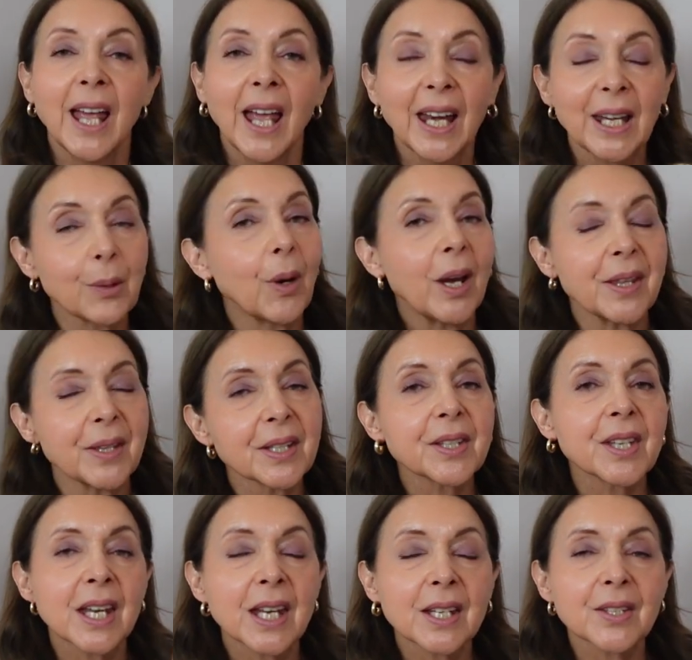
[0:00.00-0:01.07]
Anyway,
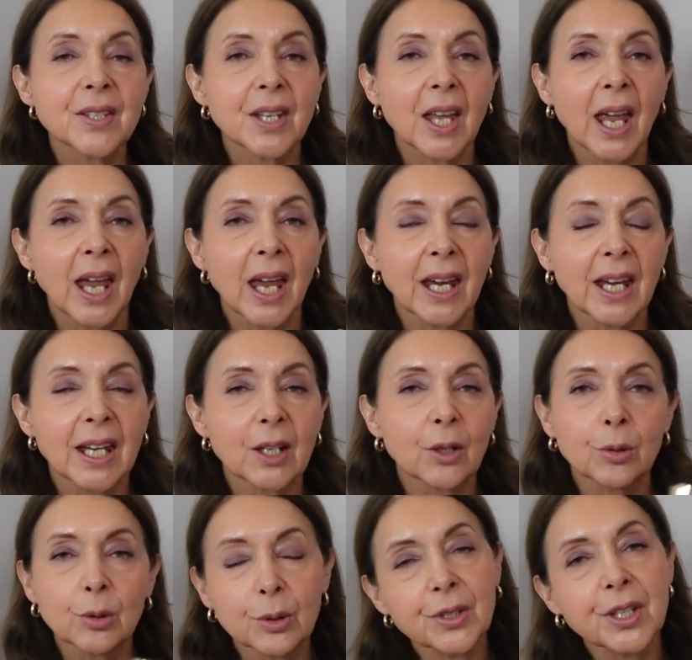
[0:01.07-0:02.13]
this is a
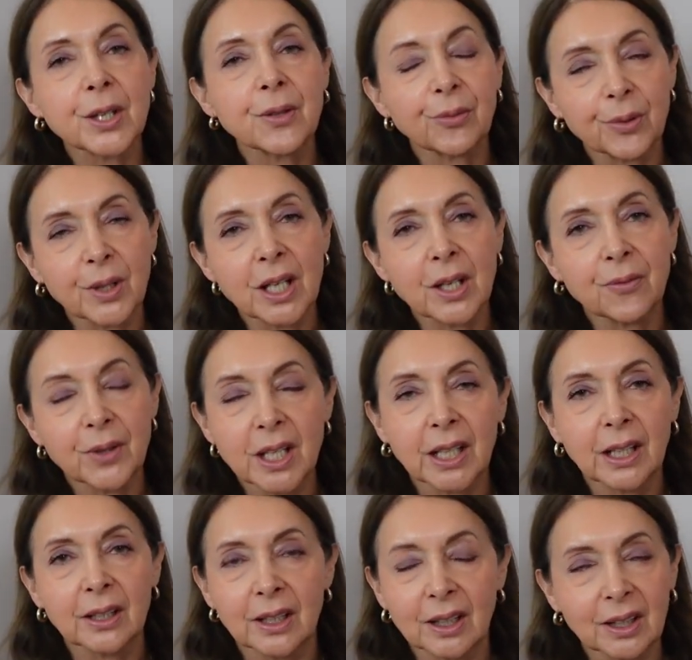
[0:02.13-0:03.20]
cruelty-free
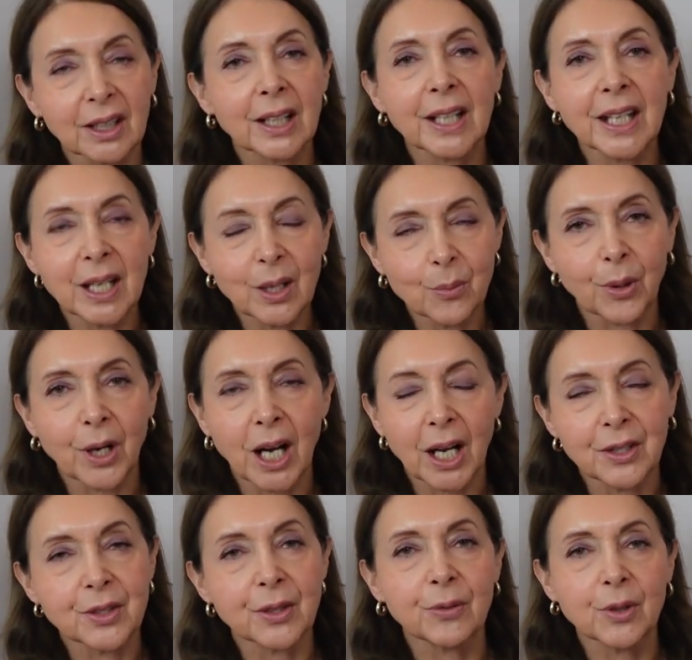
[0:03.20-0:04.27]
vegan and clean
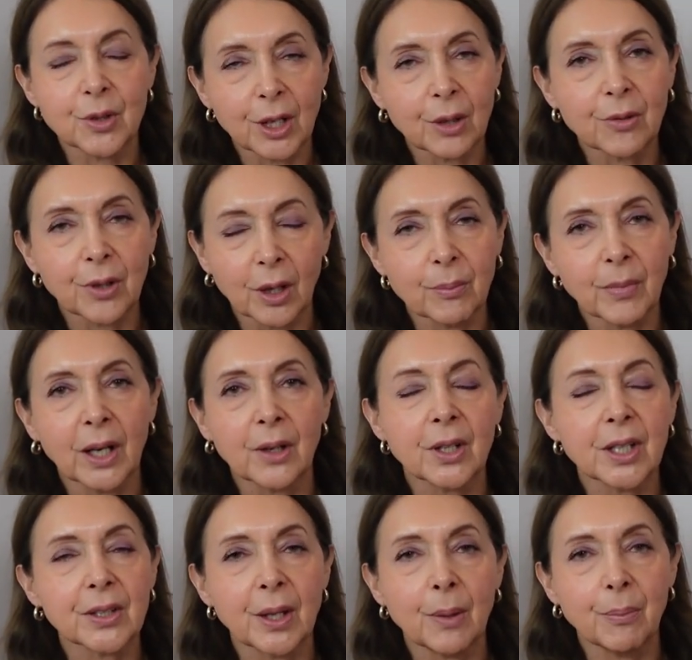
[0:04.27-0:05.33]
brand if you don't know
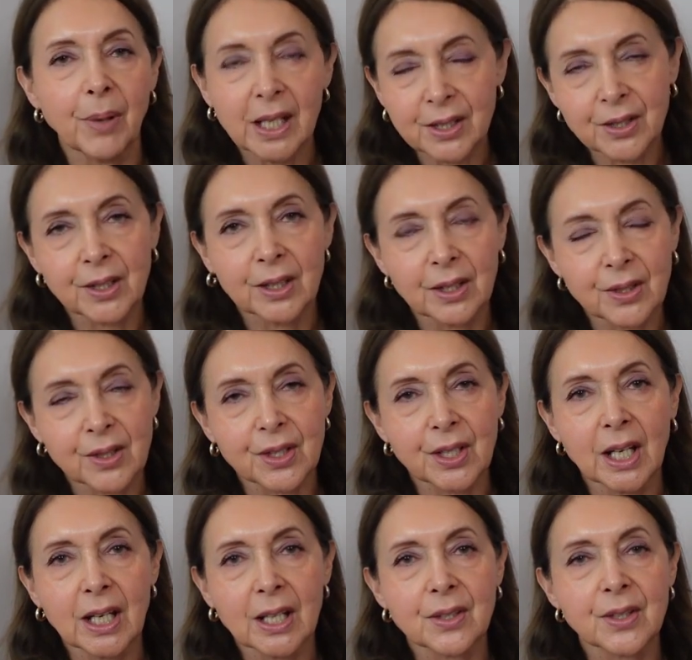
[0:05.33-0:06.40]
Merit they're based in the
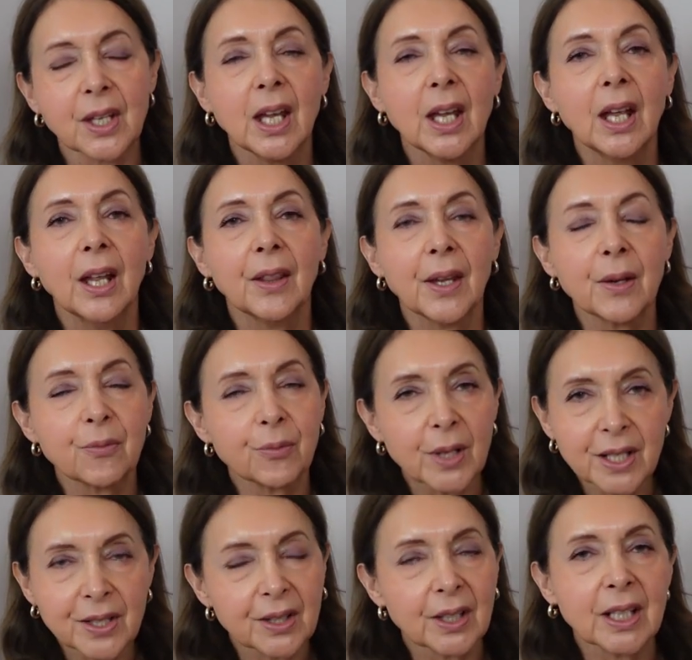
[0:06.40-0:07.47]
States they've
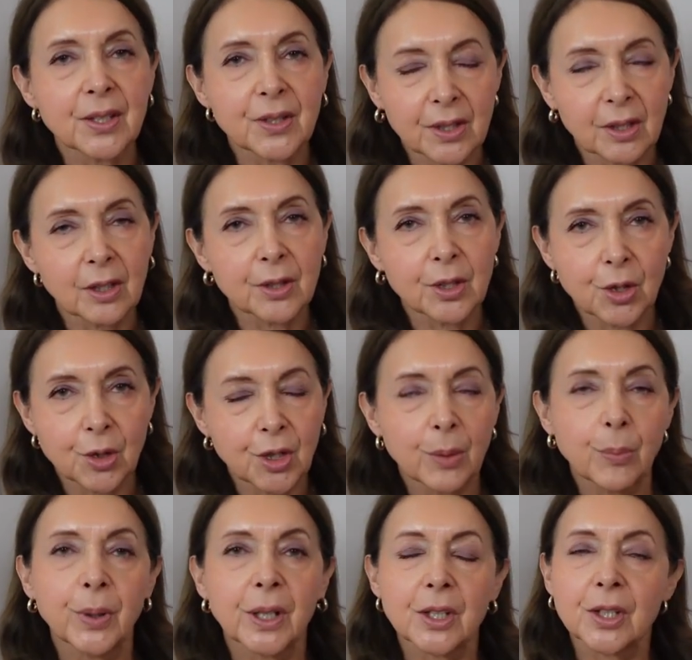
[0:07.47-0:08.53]
recently started
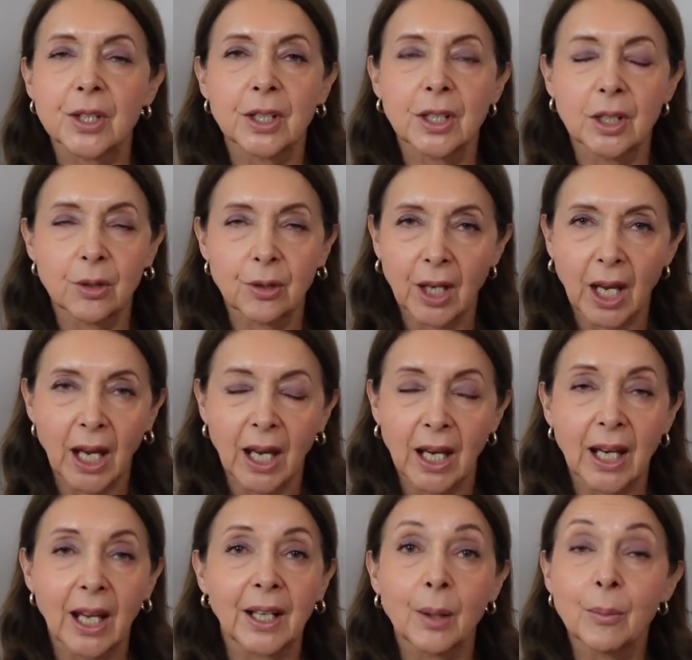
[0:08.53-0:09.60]
shipping to the UK
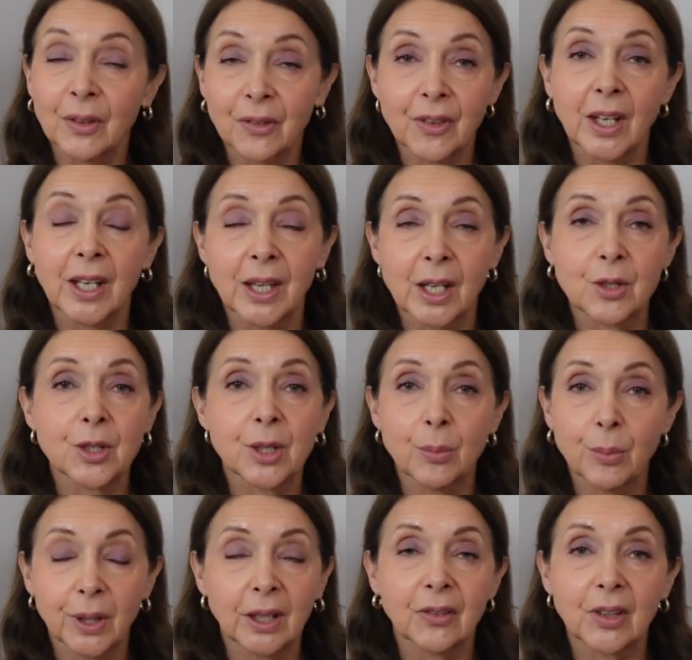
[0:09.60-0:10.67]
and I must say their
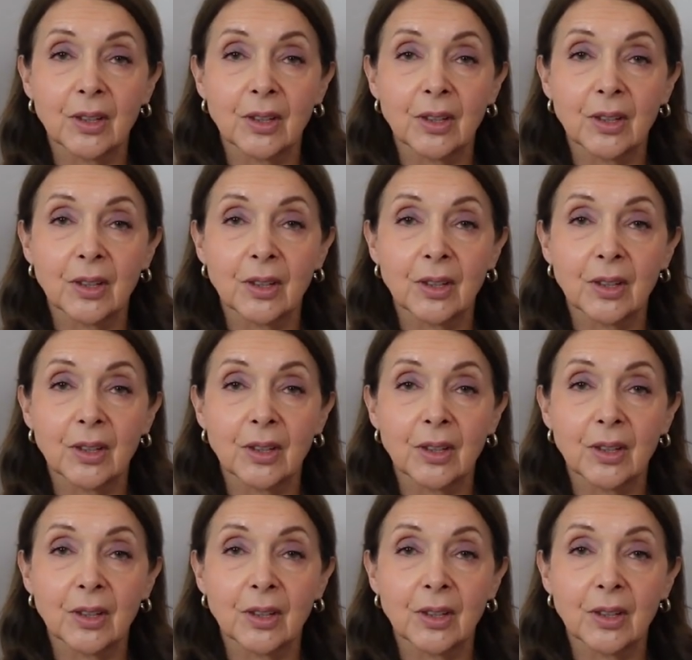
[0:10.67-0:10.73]
shipping is